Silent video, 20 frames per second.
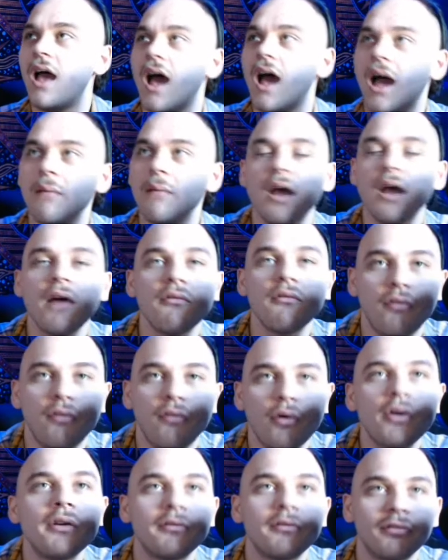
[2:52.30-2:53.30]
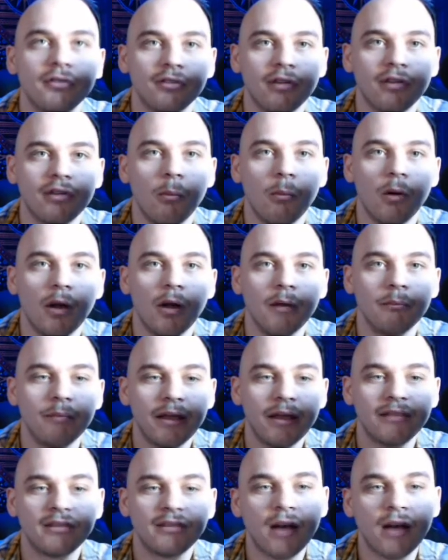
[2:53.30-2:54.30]
I'm not voting for someone
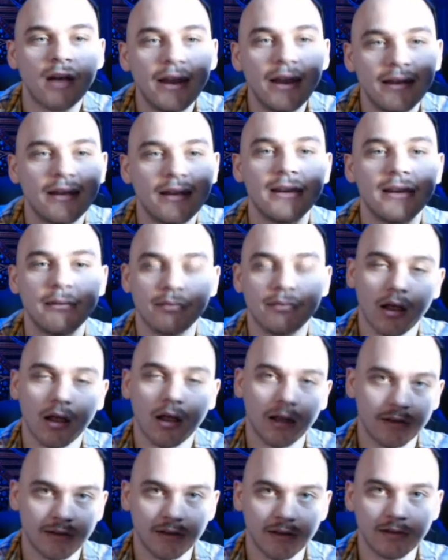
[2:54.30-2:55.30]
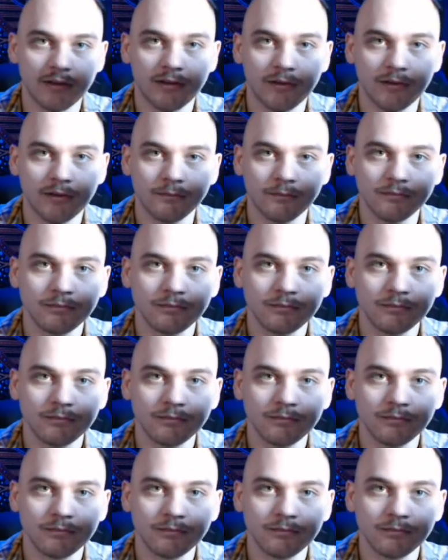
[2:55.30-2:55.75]
based on identity politics.